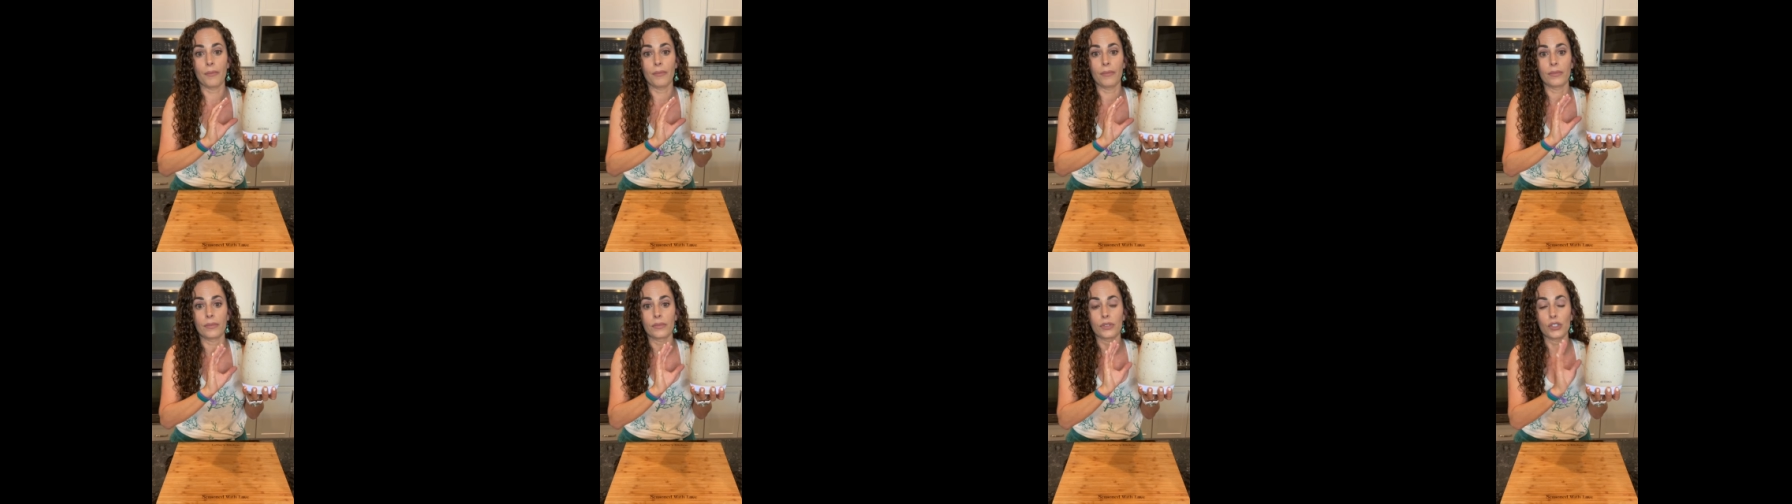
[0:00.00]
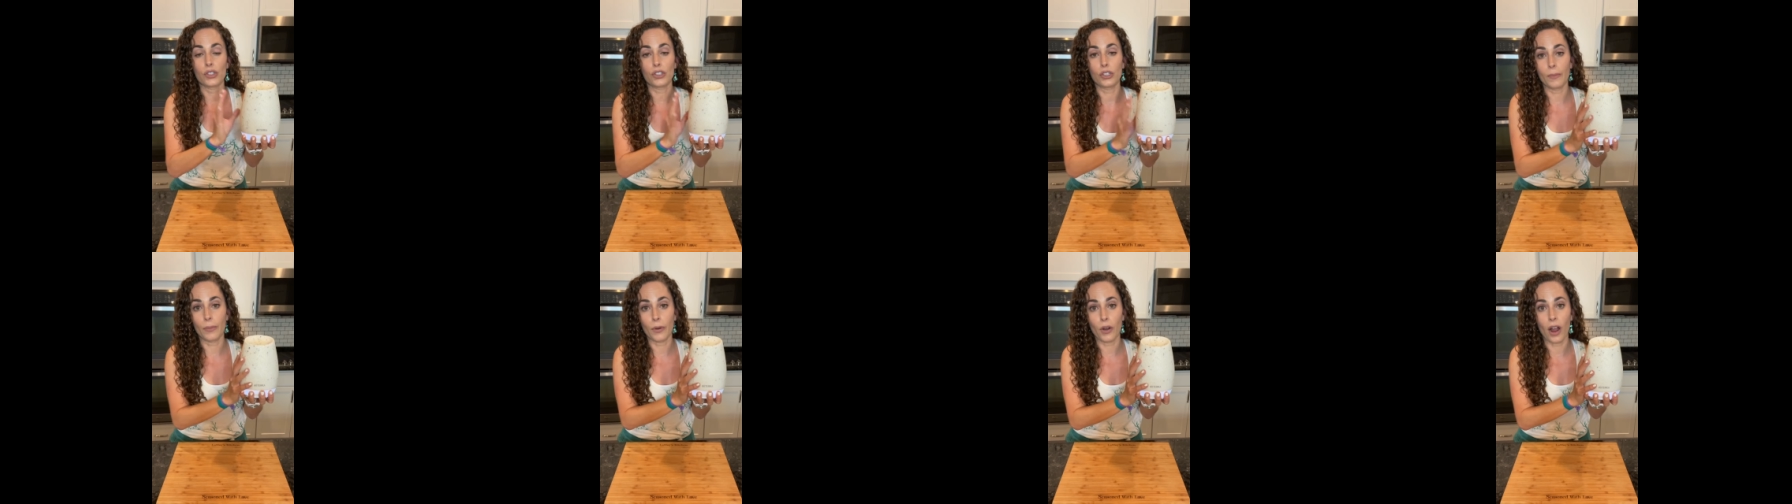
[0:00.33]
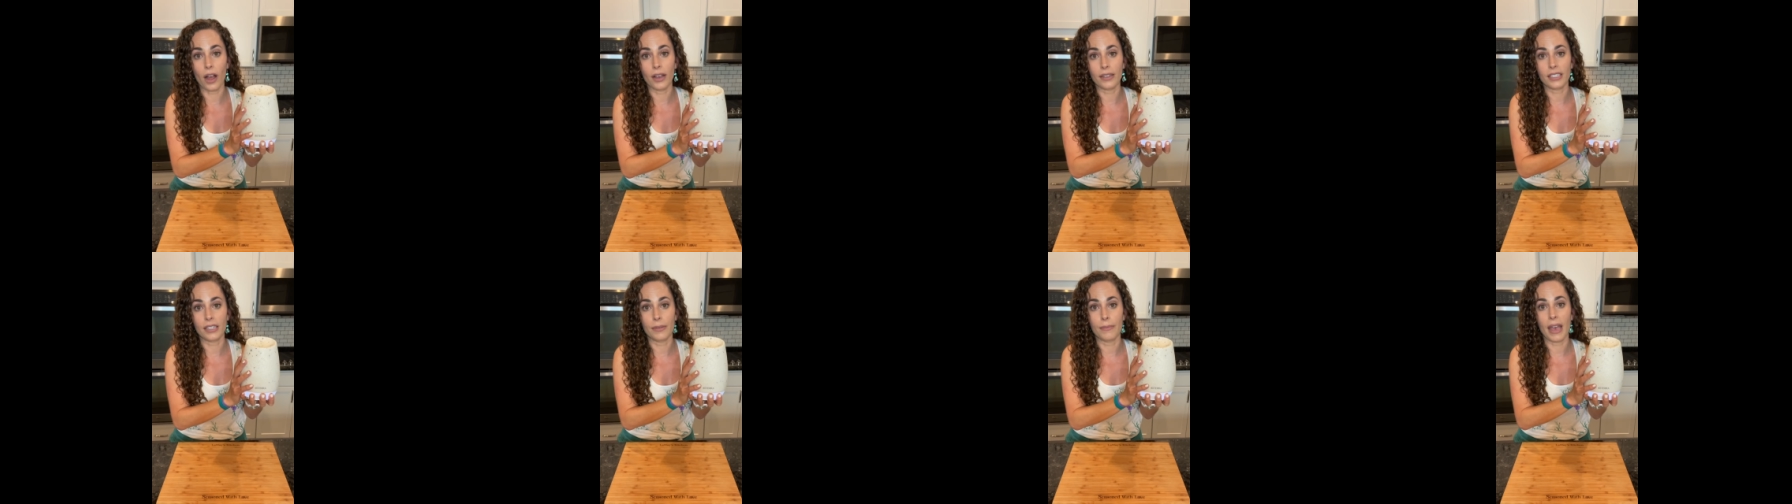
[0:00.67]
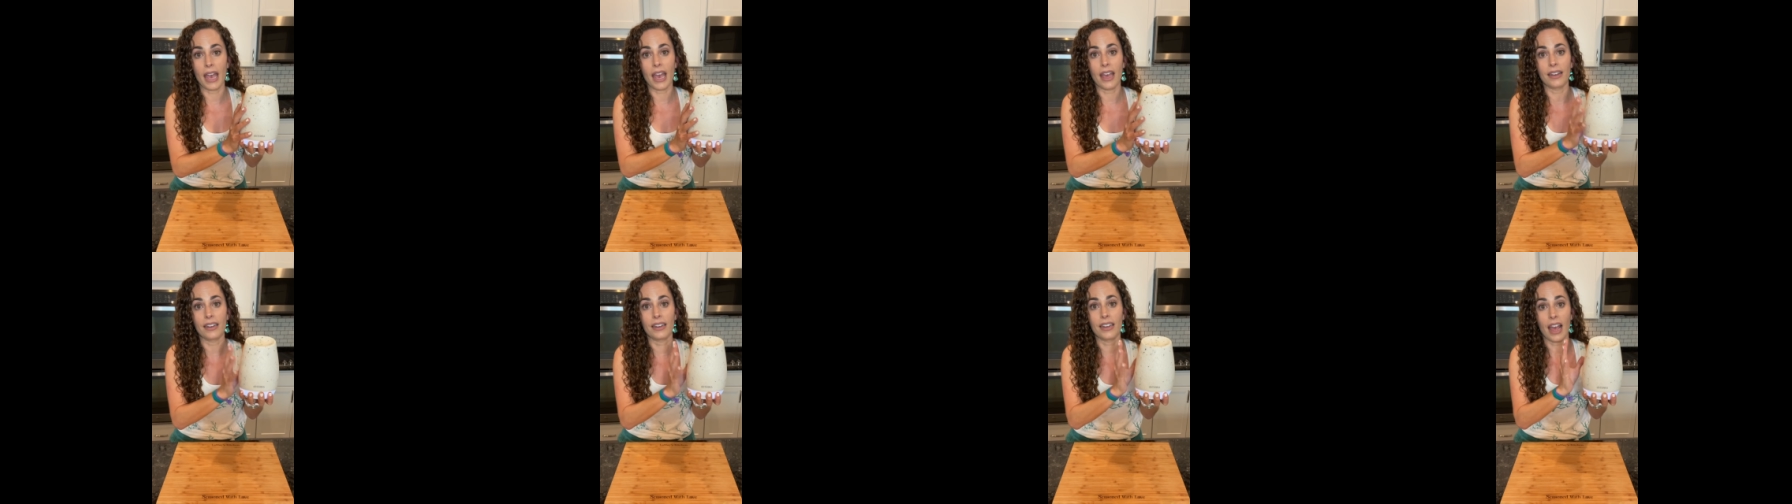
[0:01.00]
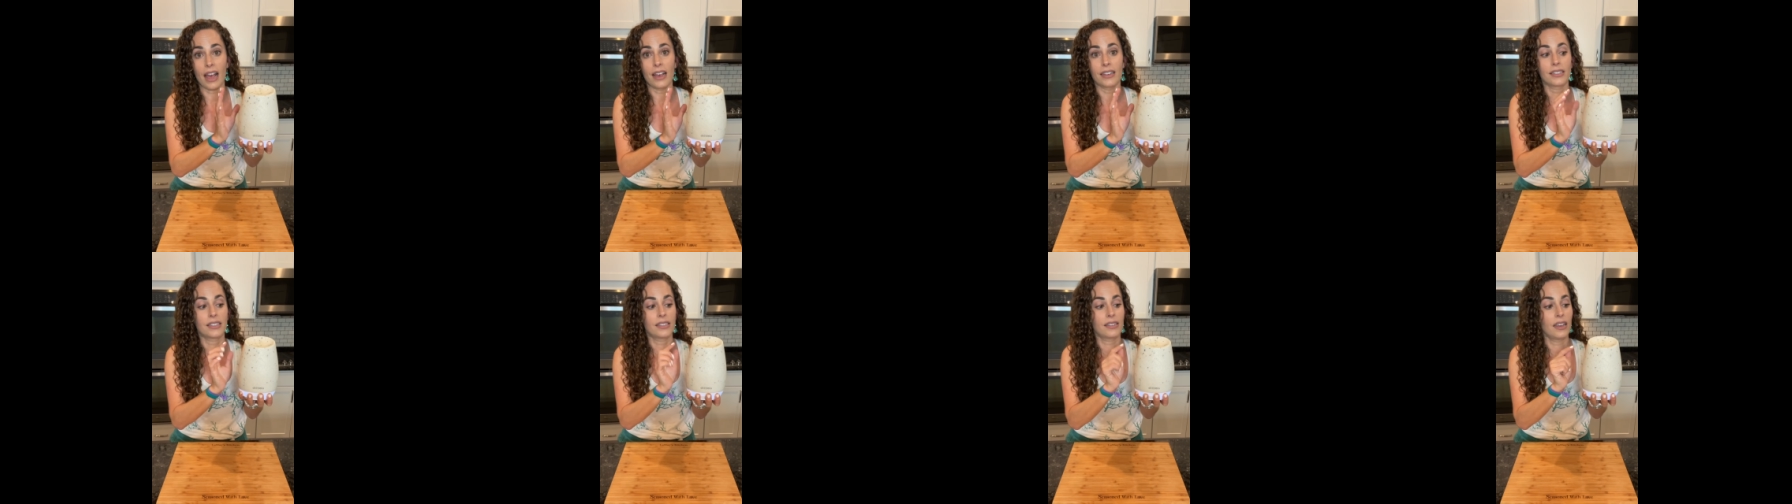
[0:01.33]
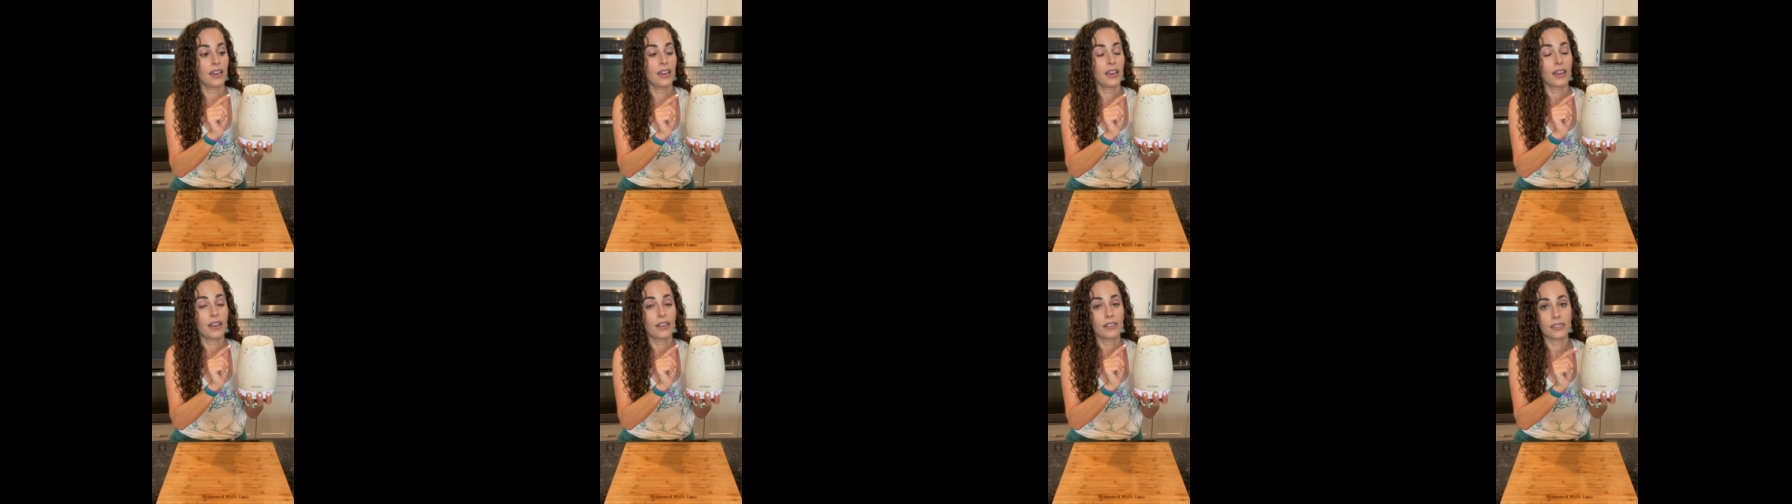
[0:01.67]
super awesome. And yes,
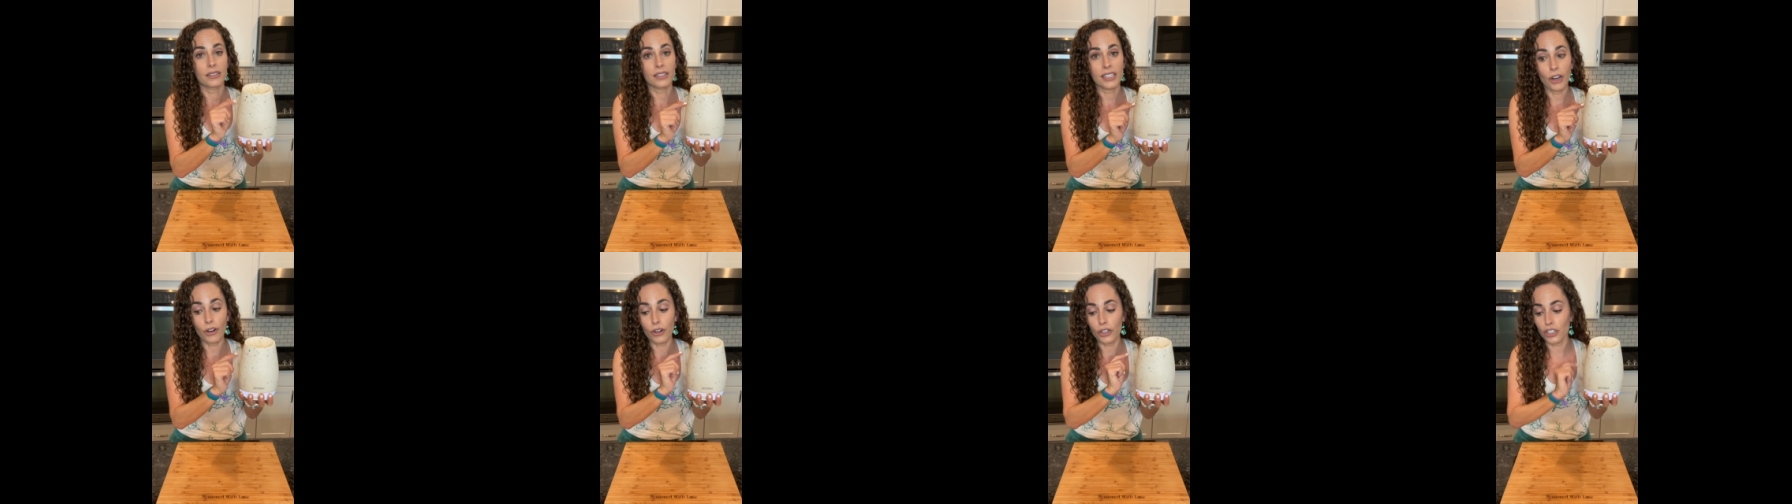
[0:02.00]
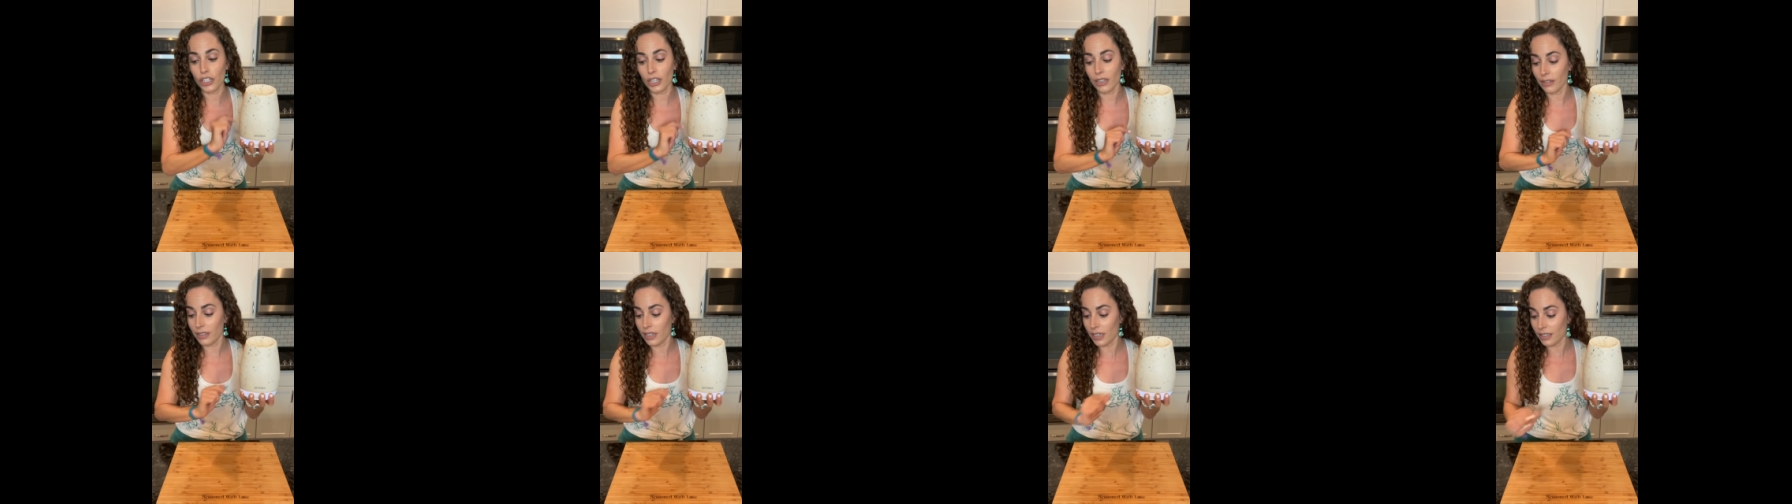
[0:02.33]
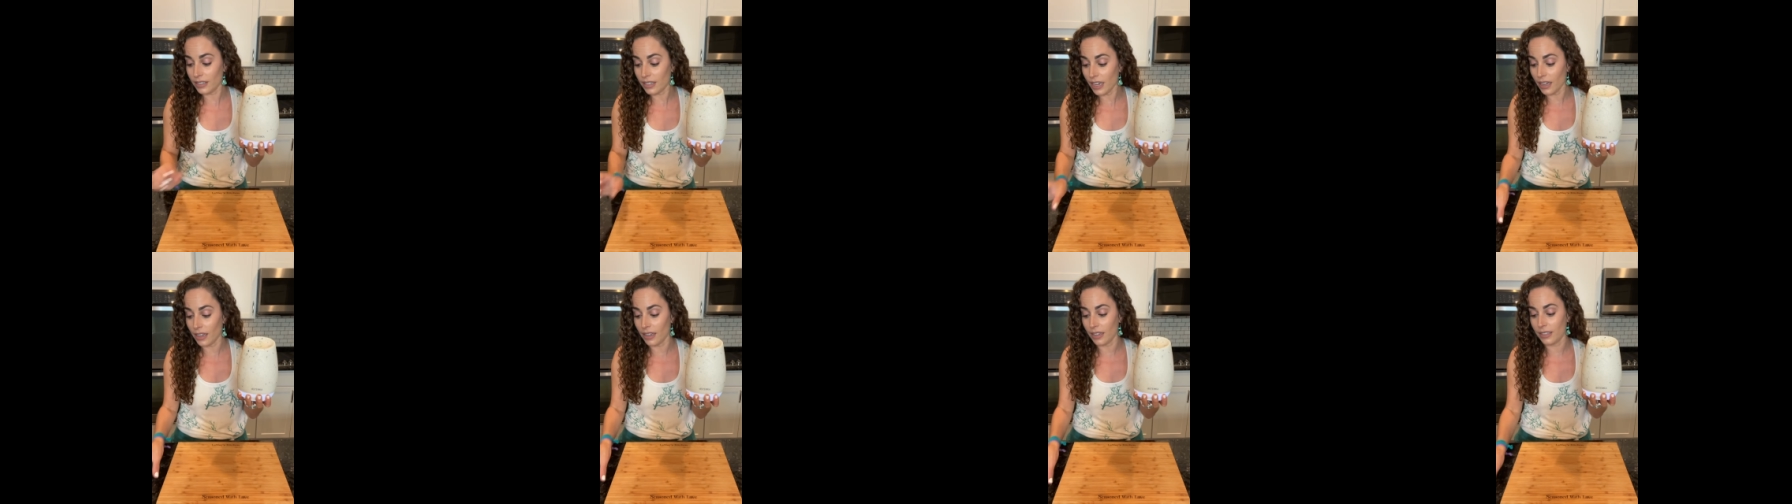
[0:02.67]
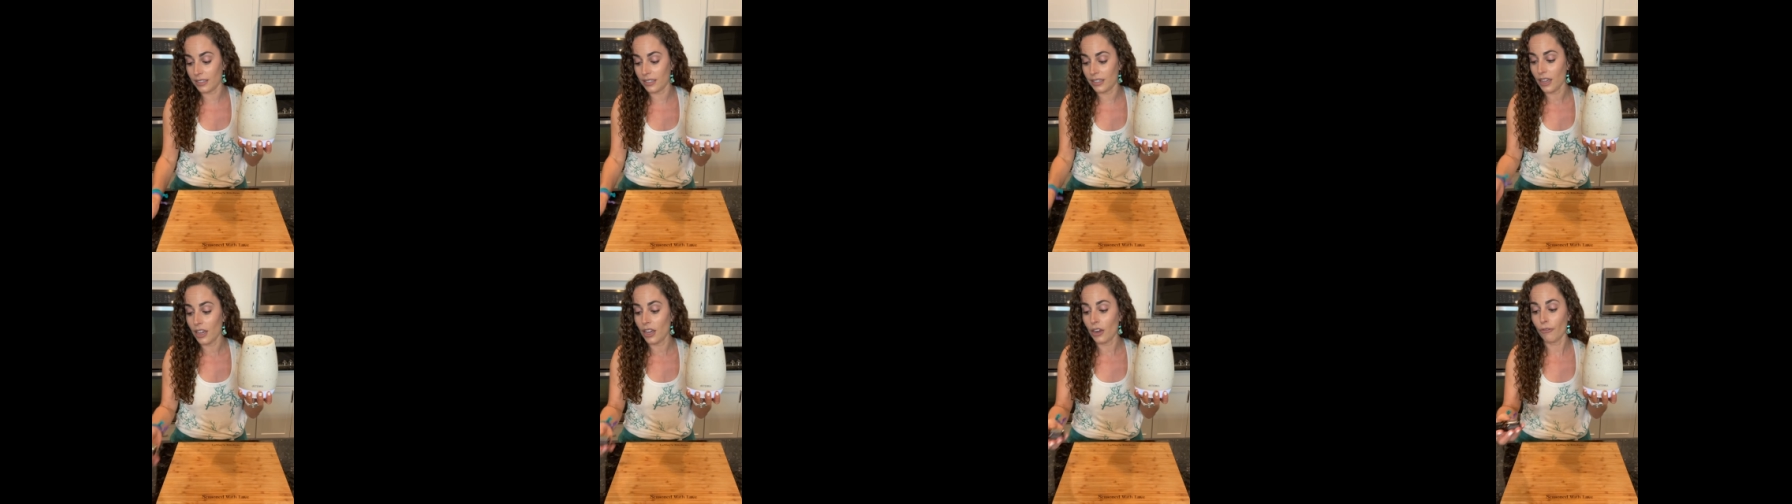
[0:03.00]
TerraShield does